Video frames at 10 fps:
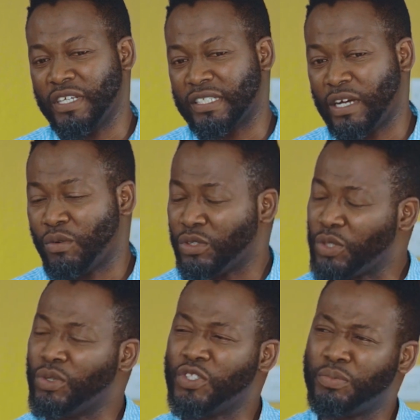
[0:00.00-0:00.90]
years, I'd
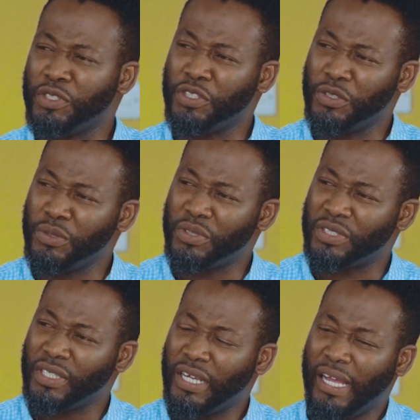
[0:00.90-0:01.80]
also want to
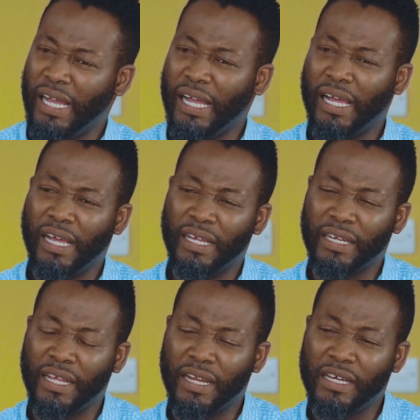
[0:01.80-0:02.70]
produce,
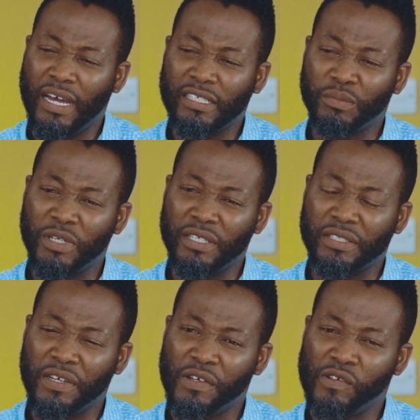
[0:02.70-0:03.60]
and I ask
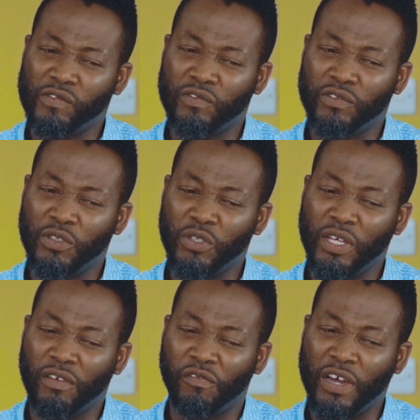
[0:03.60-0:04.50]
myself,
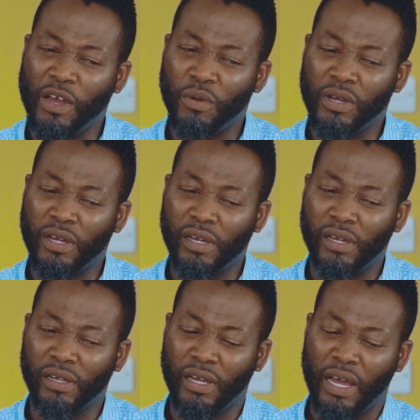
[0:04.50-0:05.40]
if I were
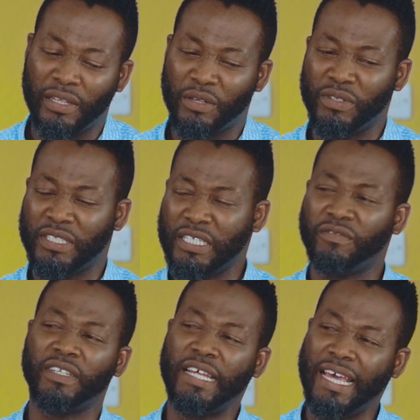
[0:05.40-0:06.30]
at the
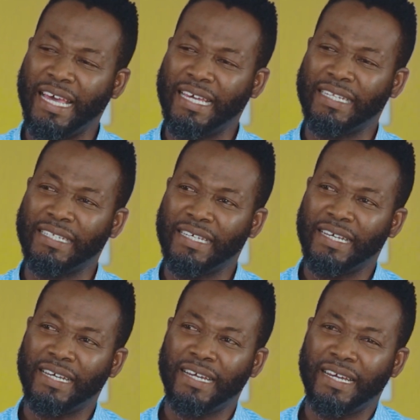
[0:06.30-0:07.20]
receiving end,
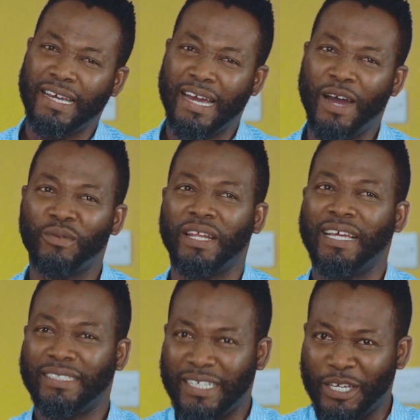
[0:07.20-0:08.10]
how would
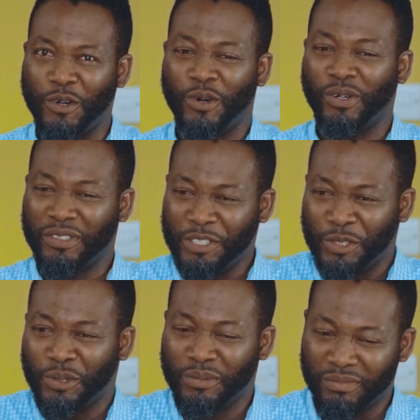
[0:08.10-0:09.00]
I take on,
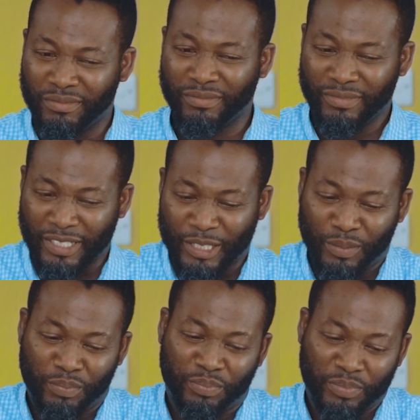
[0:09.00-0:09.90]
this
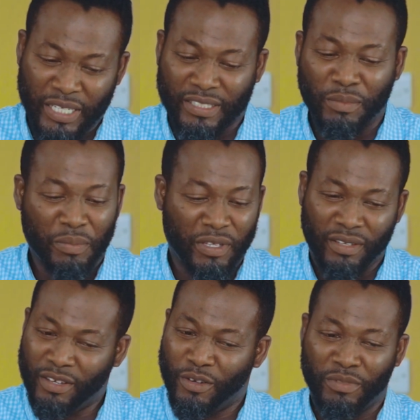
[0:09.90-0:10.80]
present,
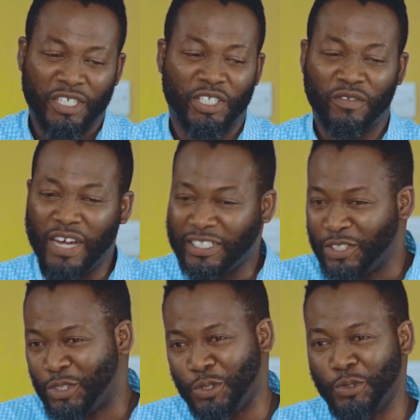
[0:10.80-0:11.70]
maybe a combination of
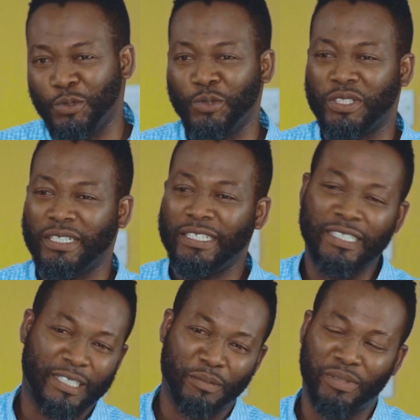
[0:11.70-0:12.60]
attitudes and
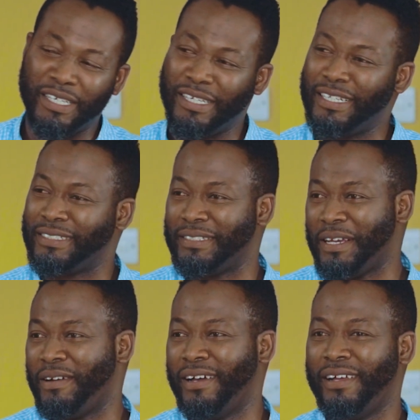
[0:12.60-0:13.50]
indiscipline,
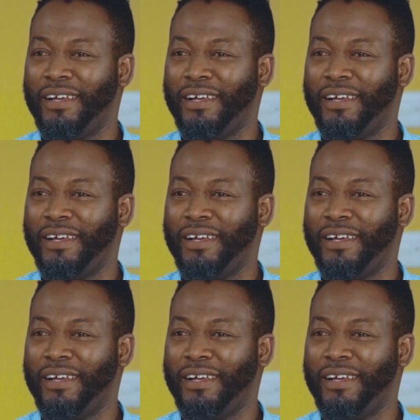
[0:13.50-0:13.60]
etc.